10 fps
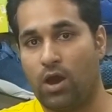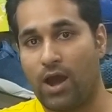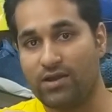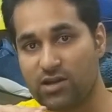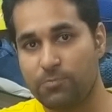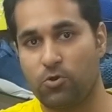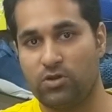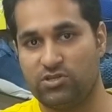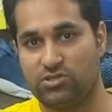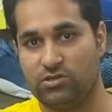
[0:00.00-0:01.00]

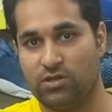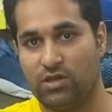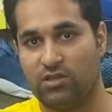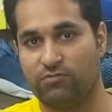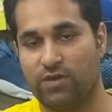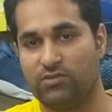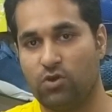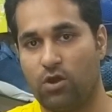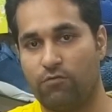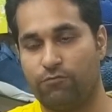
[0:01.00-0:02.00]
underpronation is when
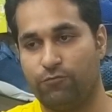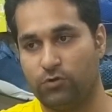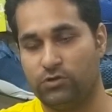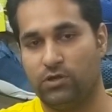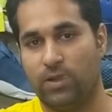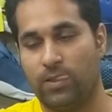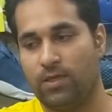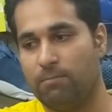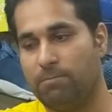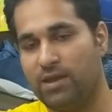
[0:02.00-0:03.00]
your foot
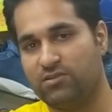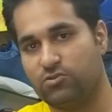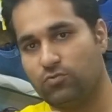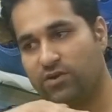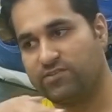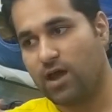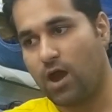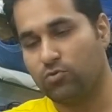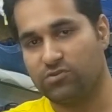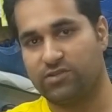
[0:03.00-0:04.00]
bends towards the
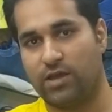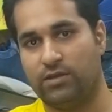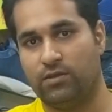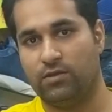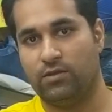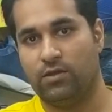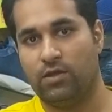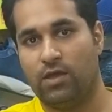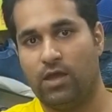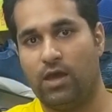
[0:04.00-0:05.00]
outer side
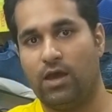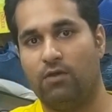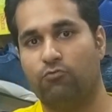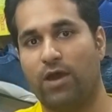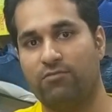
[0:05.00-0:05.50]
while